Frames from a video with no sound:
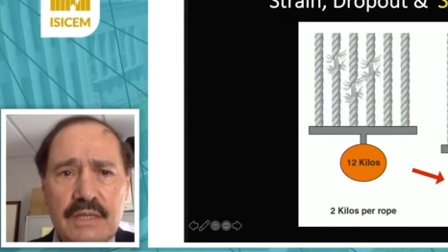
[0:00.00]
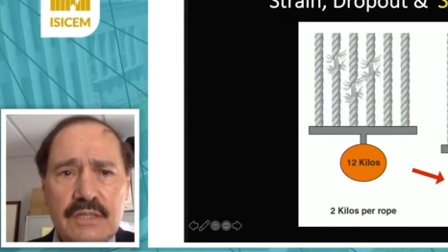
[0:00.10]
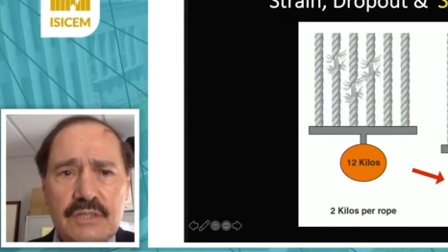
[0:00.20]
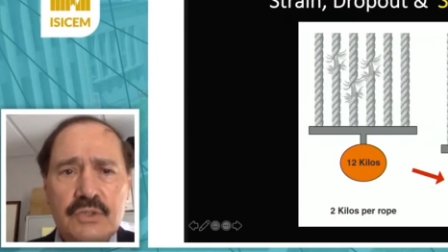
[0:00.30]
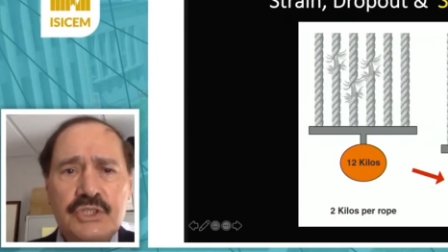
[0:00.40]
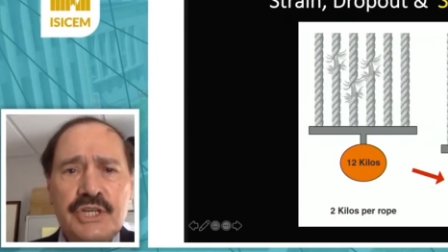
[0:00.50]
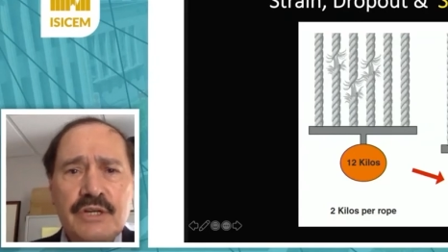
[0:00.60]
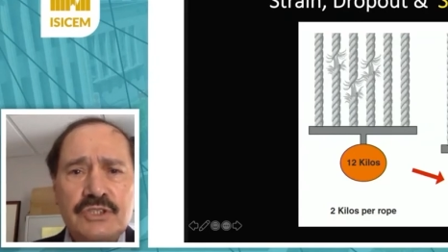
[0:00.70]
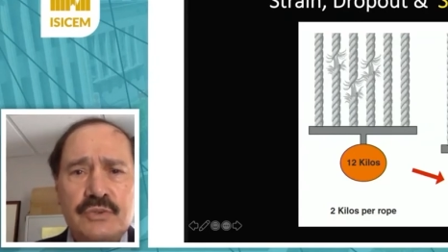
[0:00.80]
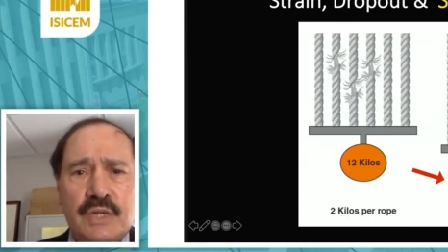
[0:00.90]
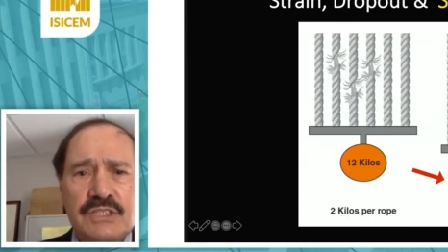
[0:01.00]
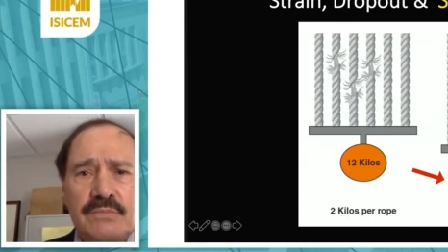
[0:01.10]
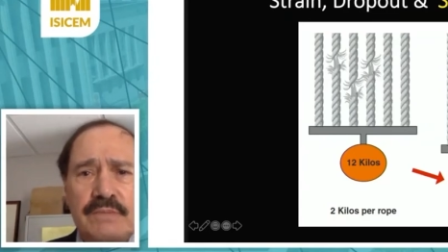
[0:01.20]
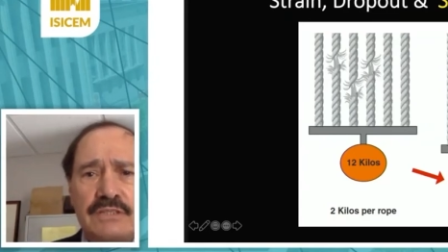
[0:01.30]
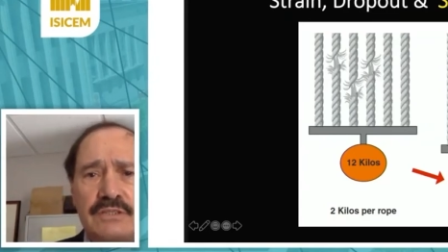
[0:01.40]
So shared stress
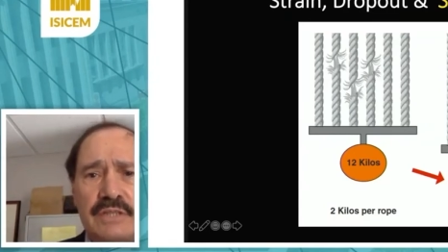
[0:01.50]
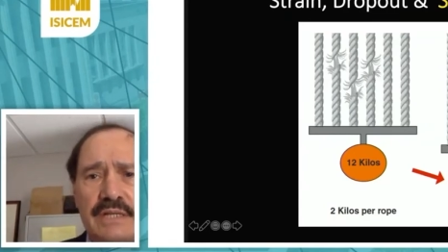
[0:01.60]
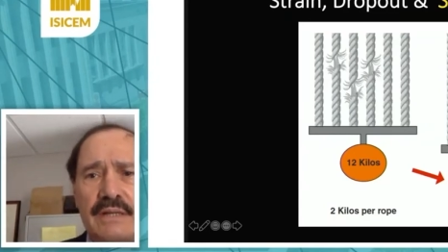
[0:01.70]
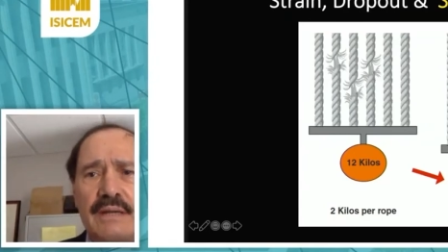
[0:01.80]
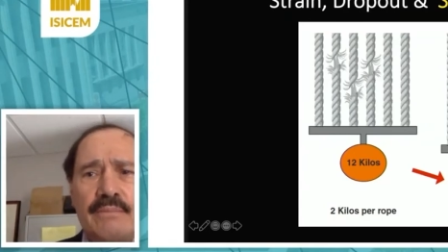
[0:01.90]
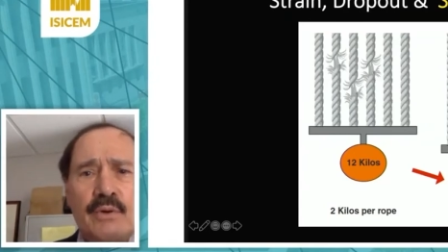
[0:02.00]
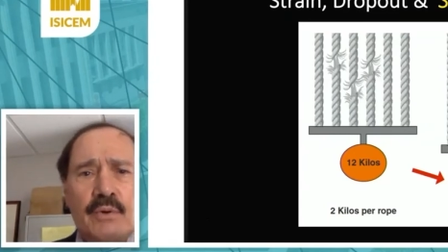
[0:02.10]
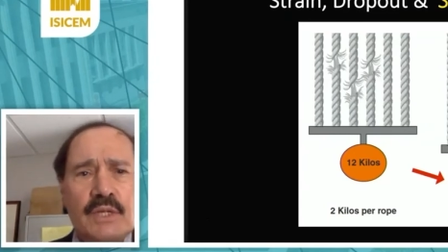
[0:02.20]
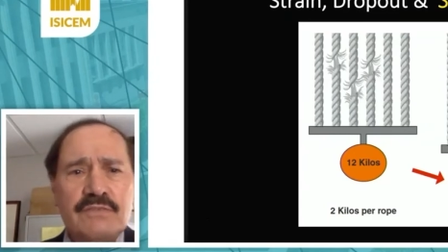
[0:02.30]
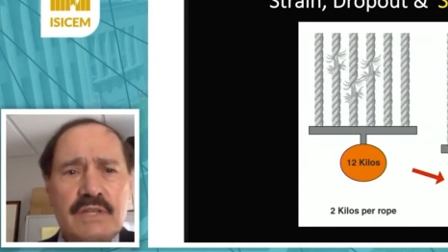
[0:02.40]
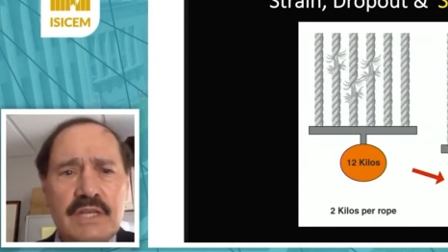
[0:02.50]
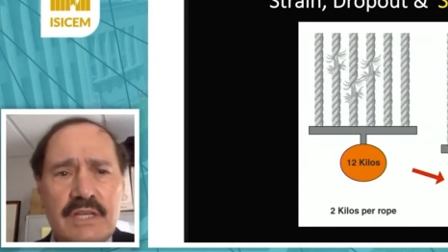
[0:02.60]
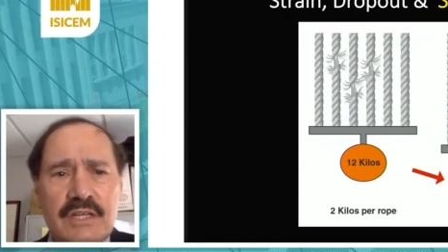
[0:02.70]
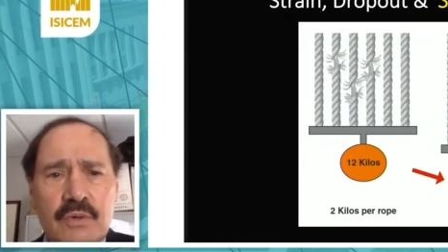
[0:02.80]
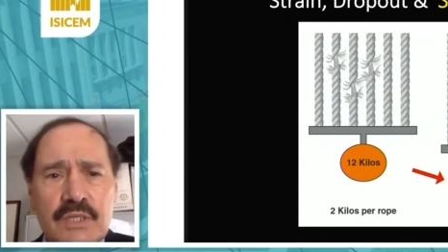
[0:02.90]
means that progressively
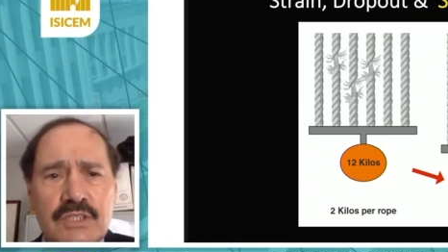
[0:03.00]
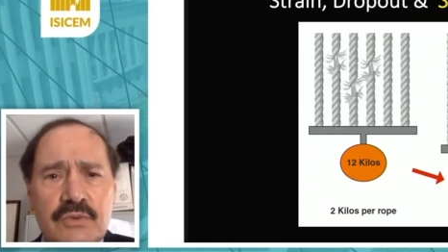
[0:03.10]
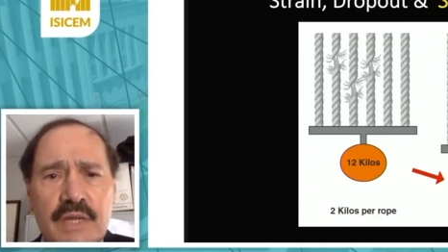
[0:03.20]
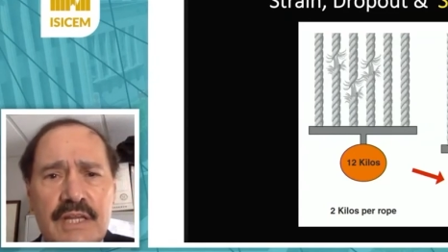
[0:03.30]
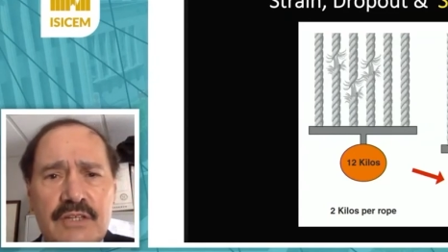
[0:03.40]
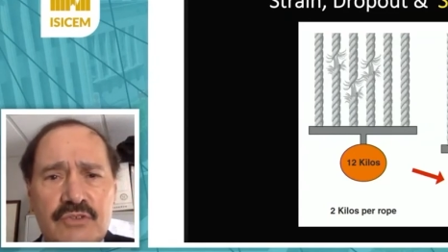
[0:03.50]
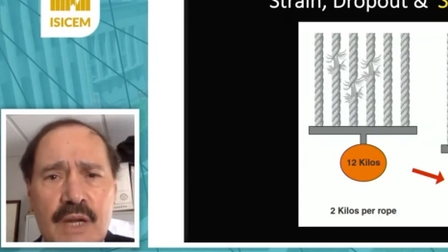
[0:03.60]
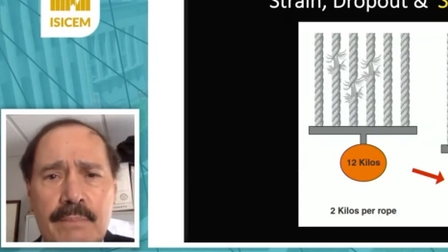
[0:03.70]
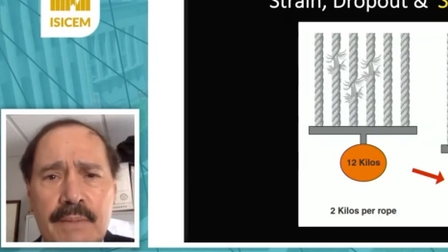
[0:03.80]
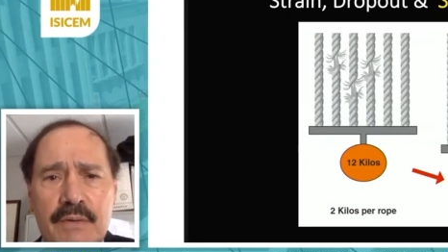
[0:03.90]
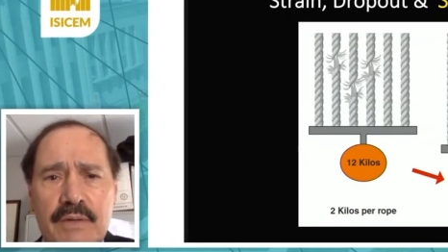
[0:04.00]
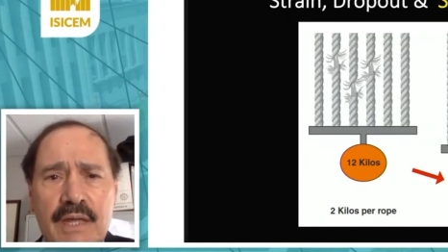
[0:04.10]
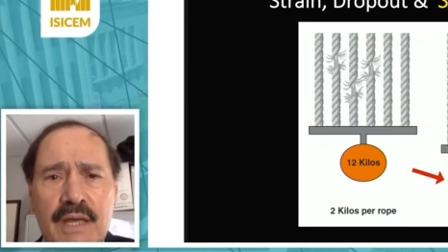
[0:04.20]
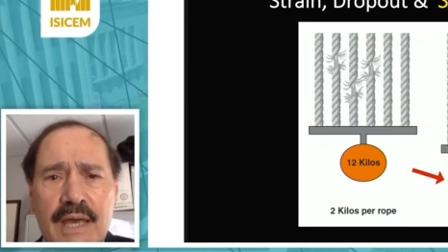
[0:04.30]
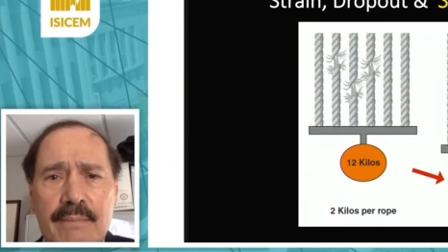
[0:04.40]
increased strain and dropout
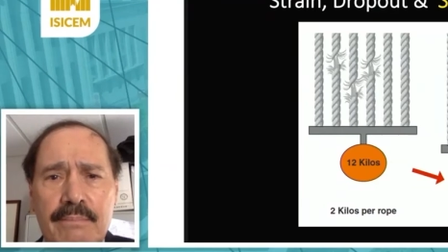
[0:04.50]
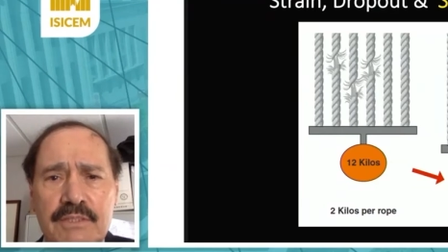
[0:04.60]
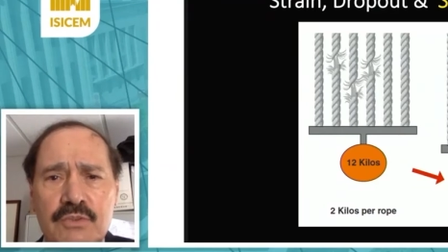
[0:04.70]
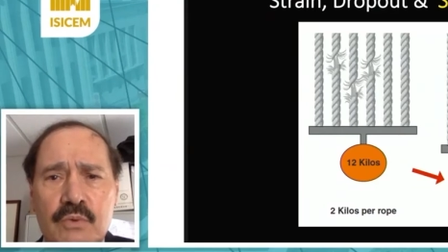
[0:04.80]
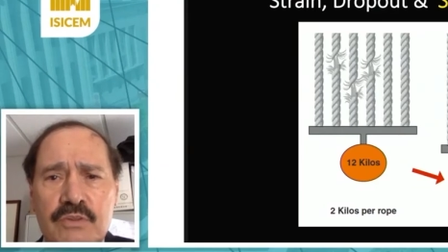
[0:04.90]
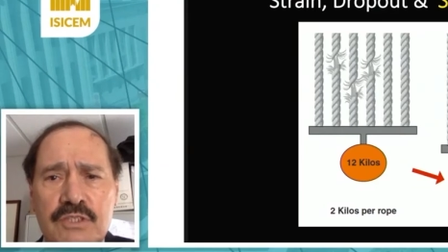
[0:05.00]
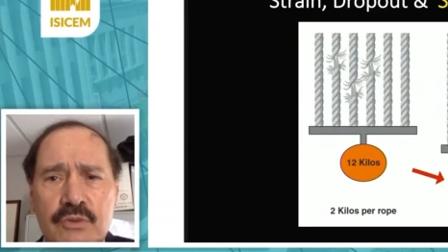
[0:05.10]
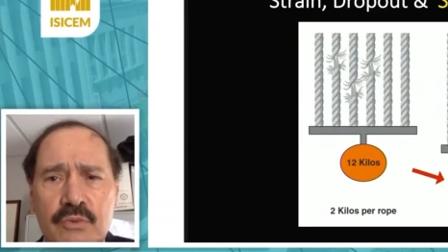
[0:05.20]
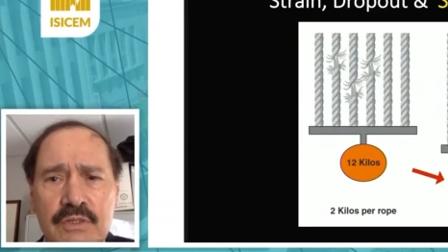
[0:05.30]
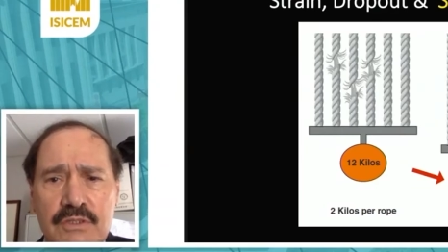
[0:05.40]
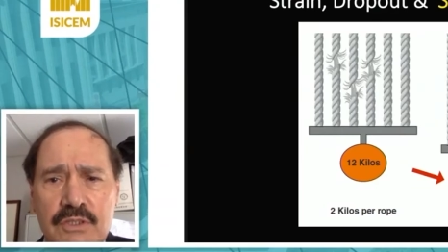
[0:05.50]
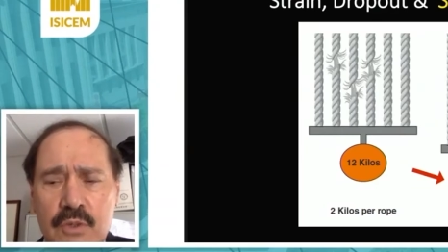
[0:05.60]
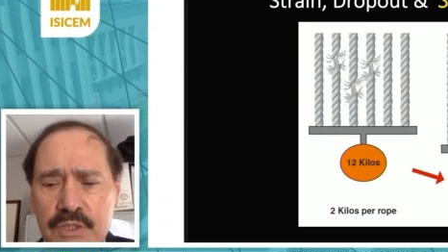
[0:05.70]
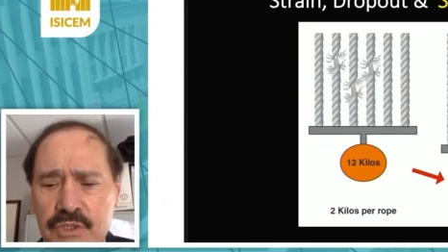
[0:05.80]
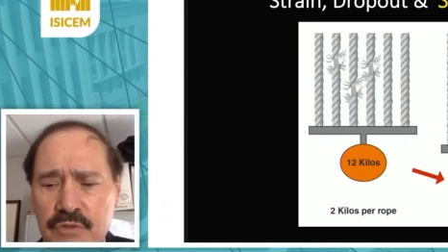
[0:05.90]
happens with
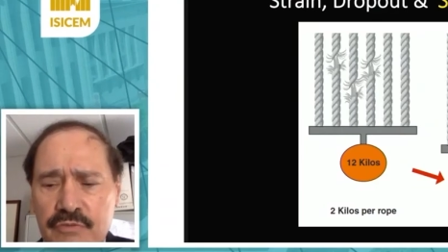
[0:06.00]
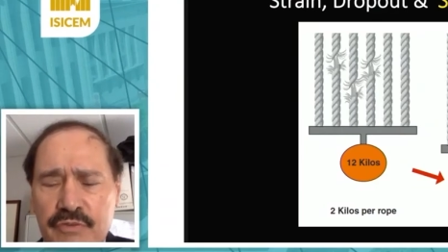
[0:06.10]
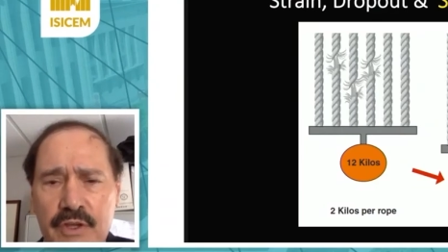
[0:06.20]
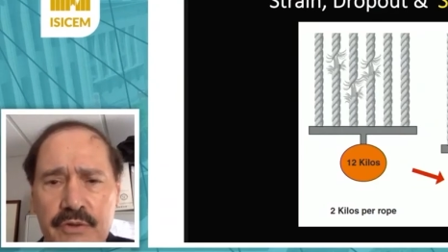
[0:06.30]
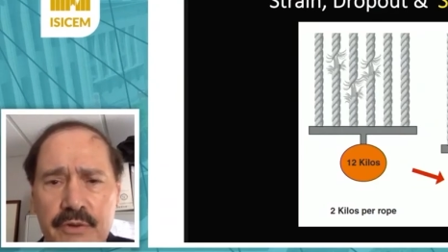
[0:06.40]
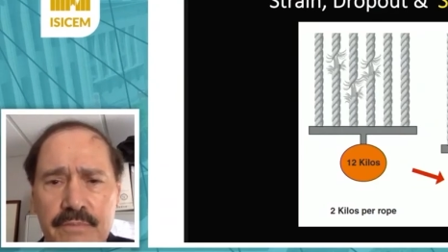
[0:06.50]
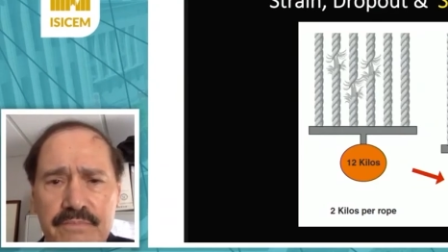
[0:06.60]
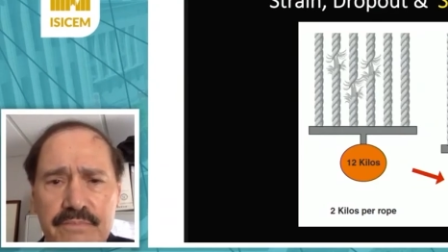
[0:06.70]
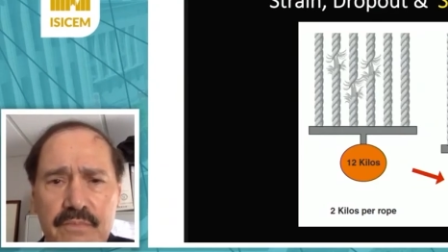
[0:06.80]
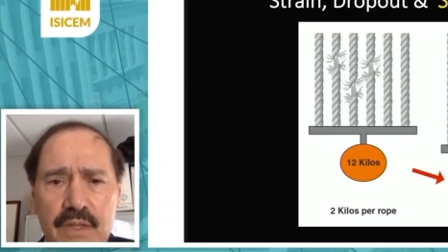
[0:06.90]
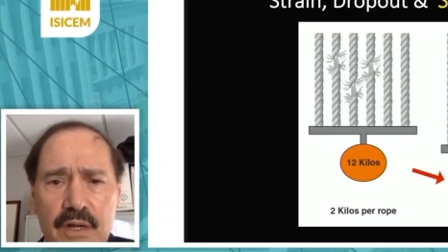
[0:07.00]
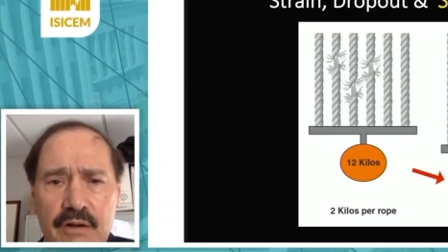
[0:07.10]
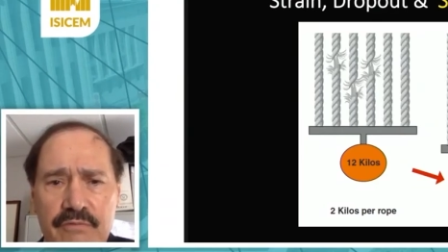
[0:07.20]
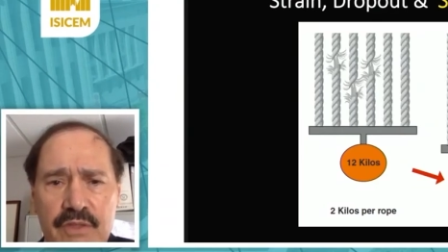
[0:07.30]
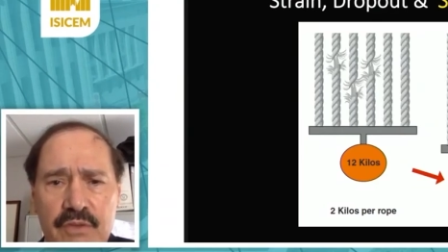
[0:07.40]
sequential failure
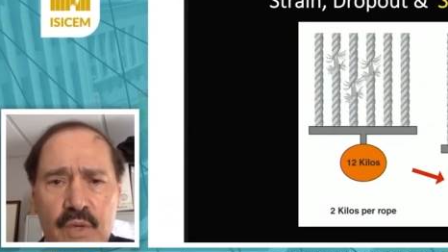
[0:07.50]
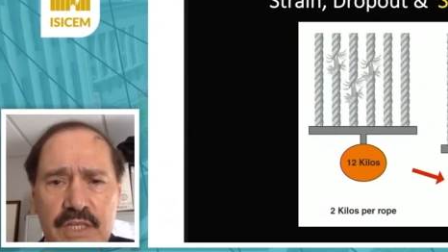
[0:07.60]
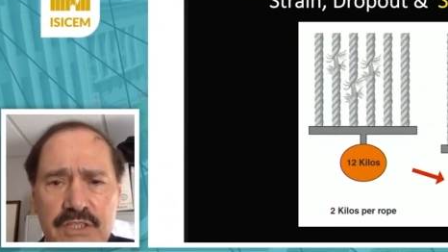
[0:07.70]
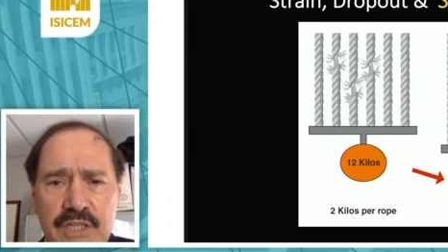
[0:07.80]
of the weakest